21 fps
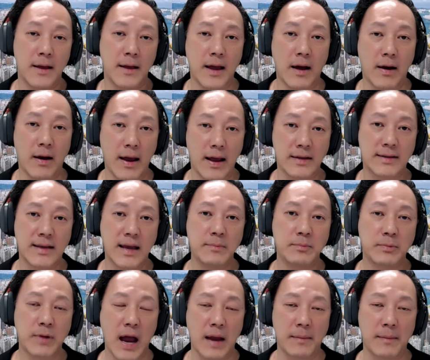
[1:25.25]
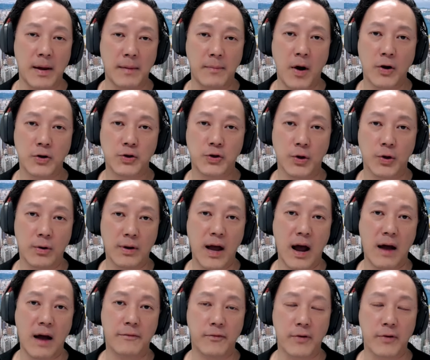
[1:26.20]
Now, at the same time, I'm also
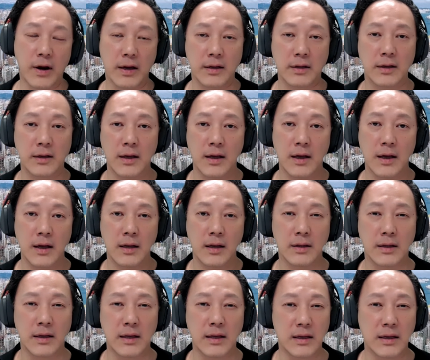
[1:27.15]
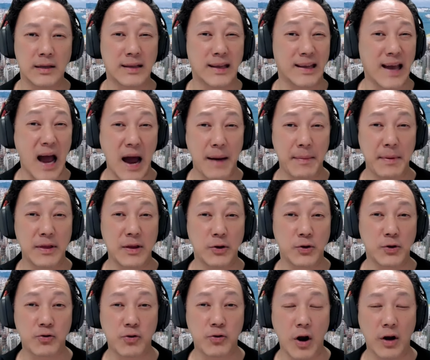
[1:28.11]
covering the, the carbon
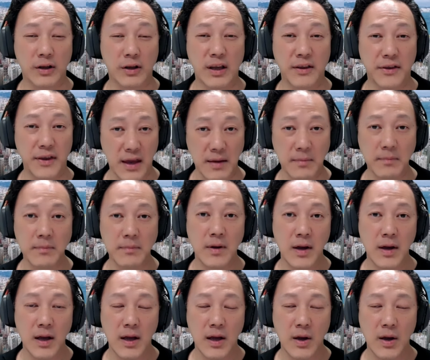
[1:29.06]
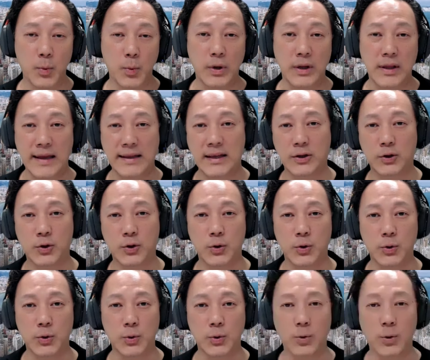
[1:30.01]
neutrality theme related
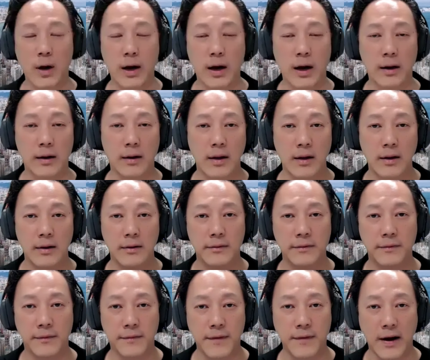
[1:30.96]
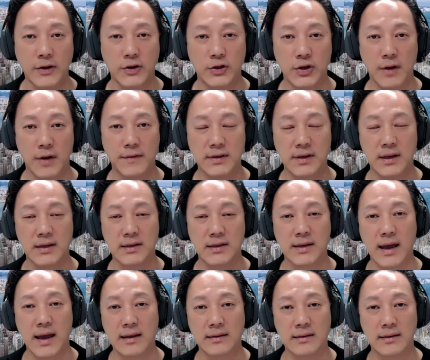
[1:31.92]
to uh, financial services
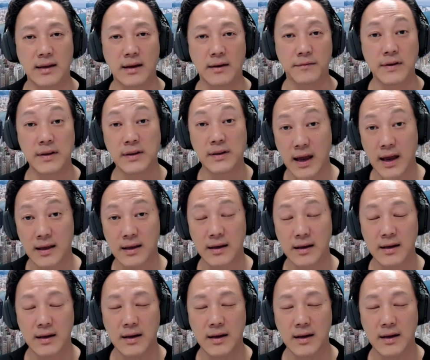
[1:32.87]
and uh, fintech